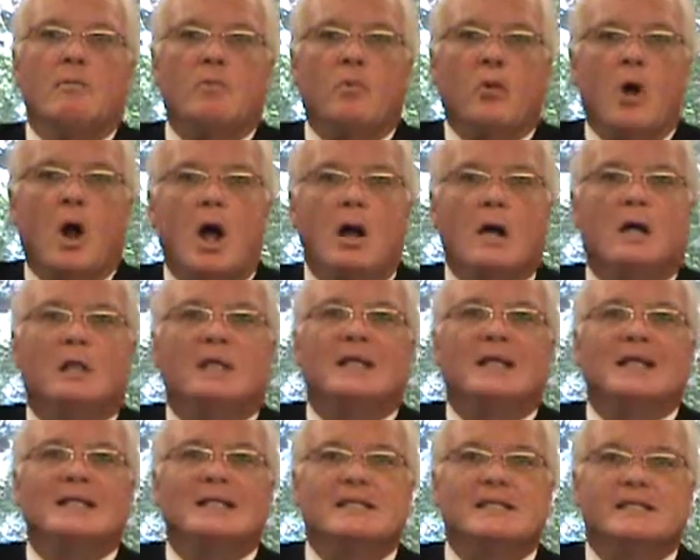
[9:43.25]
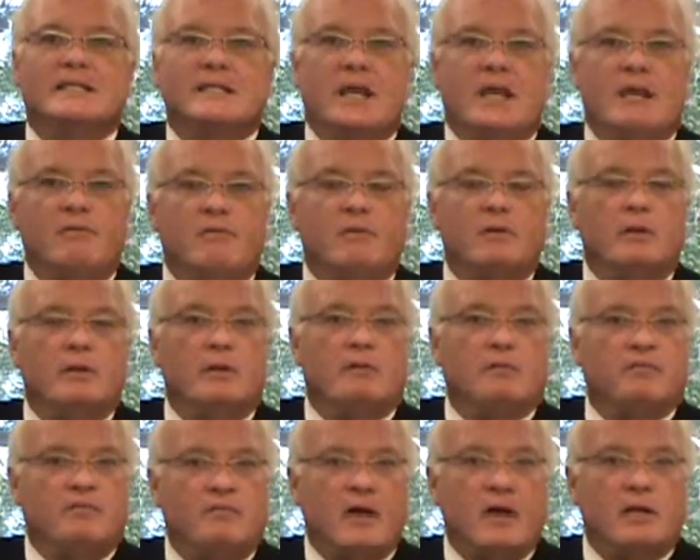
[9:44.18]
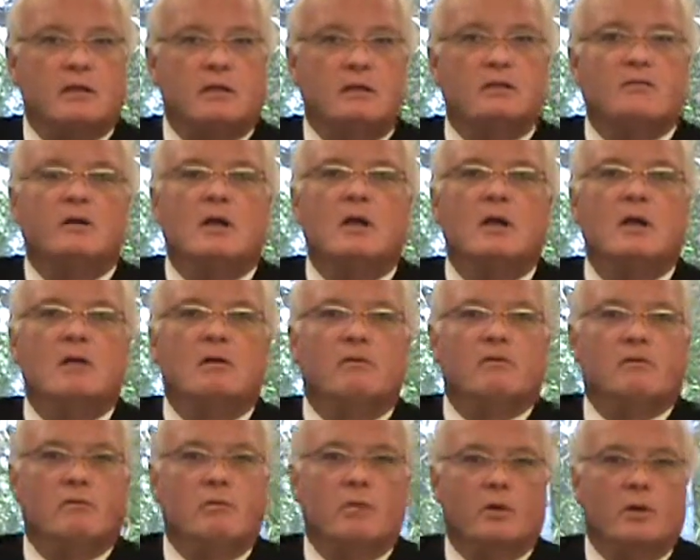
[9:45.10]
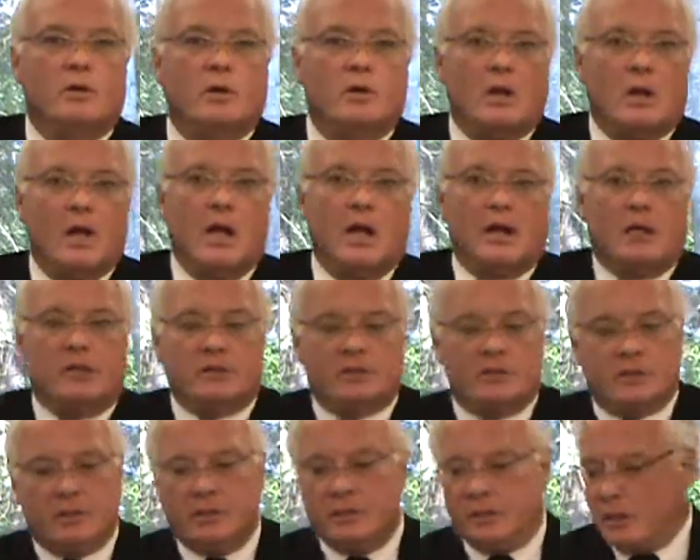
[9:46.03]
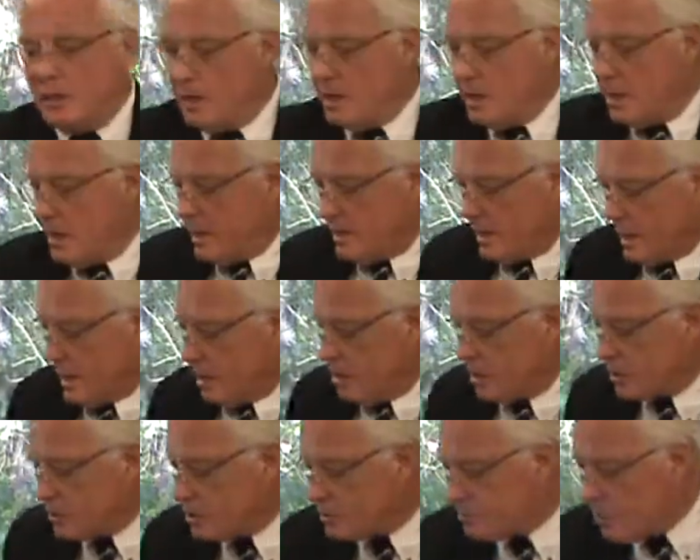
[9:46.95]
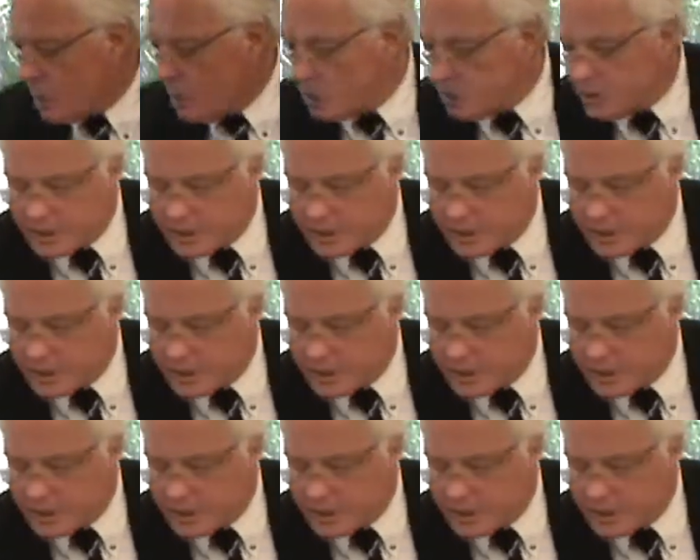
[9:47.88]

product that is safe and effective for your clients. Now, our small